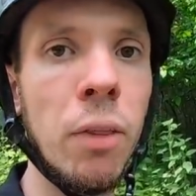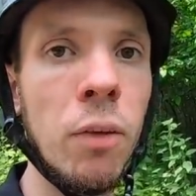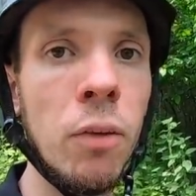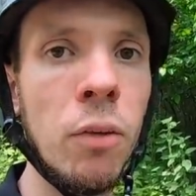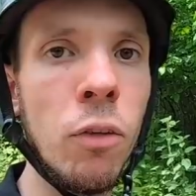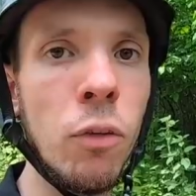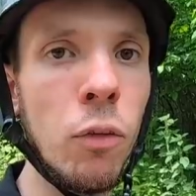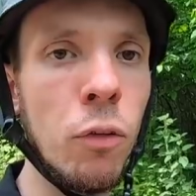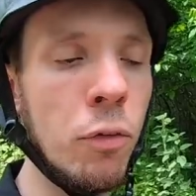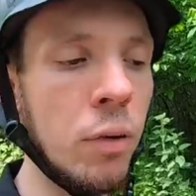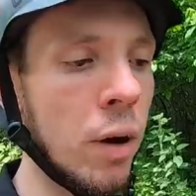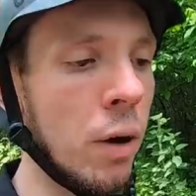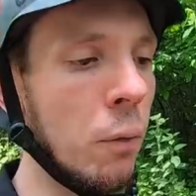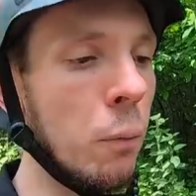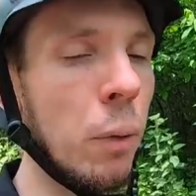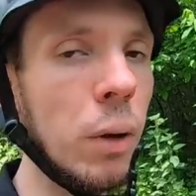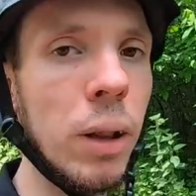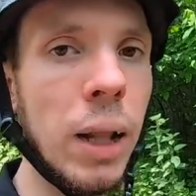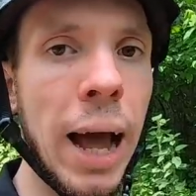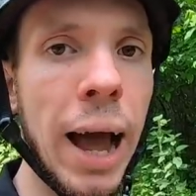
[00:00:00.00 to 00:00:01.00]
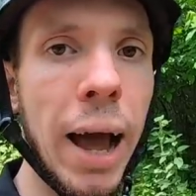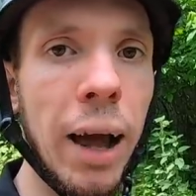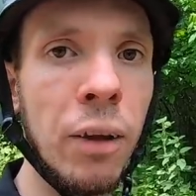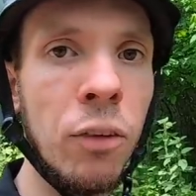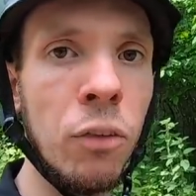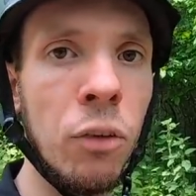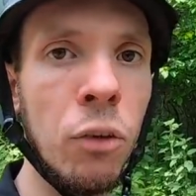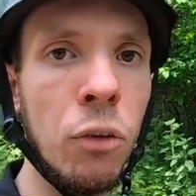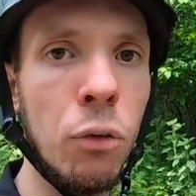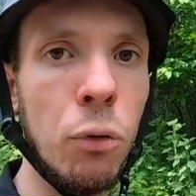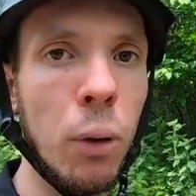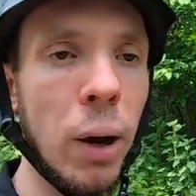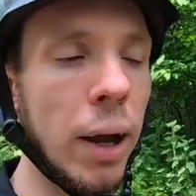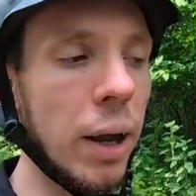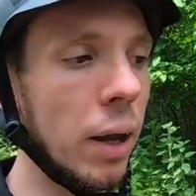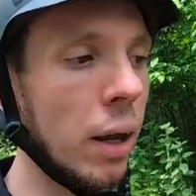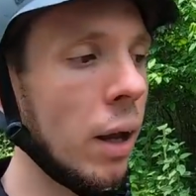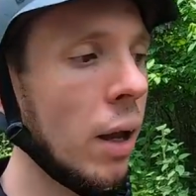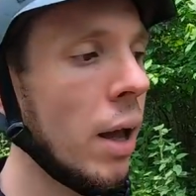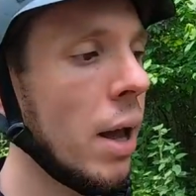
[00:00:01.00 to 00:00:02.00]
This is a very relaxed
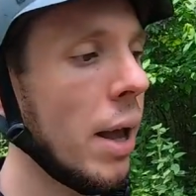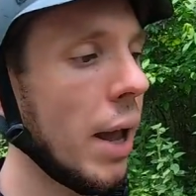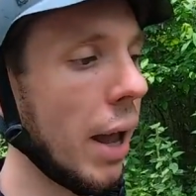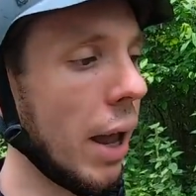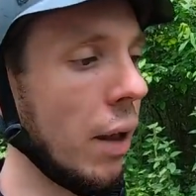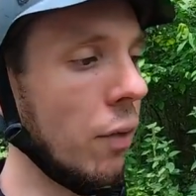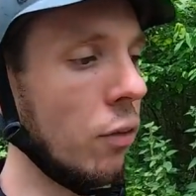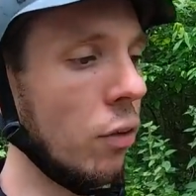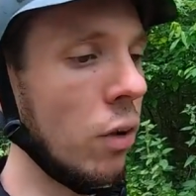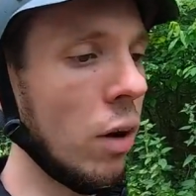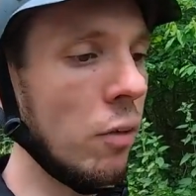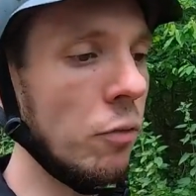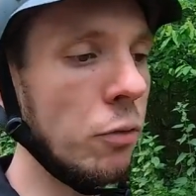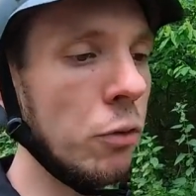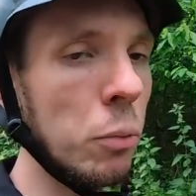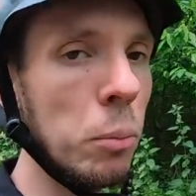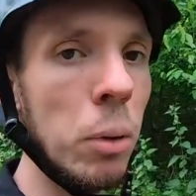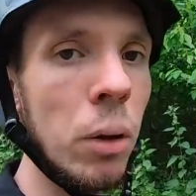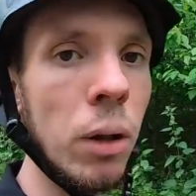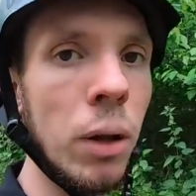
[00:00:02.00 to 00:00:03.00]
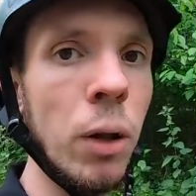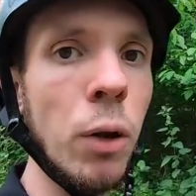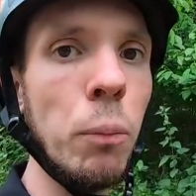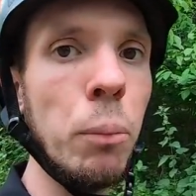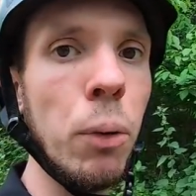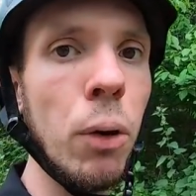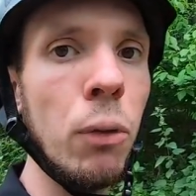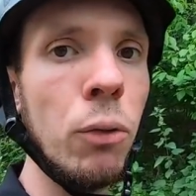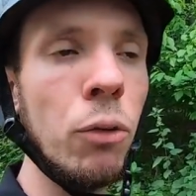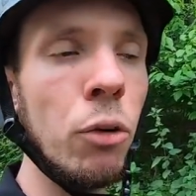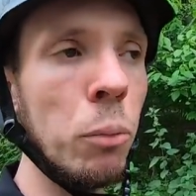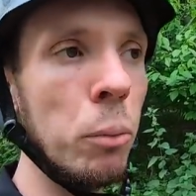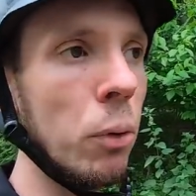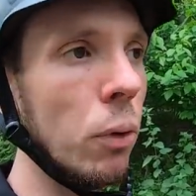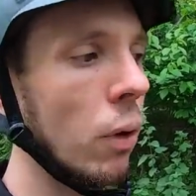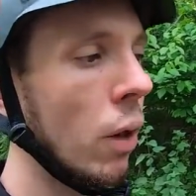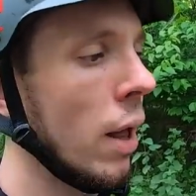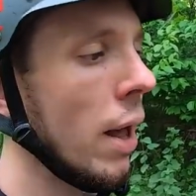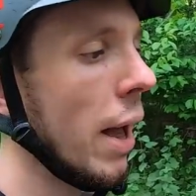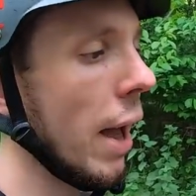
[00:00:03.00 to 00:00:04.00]
trike. It's comfortable and
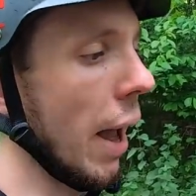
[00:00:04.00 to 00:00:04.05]
approachable.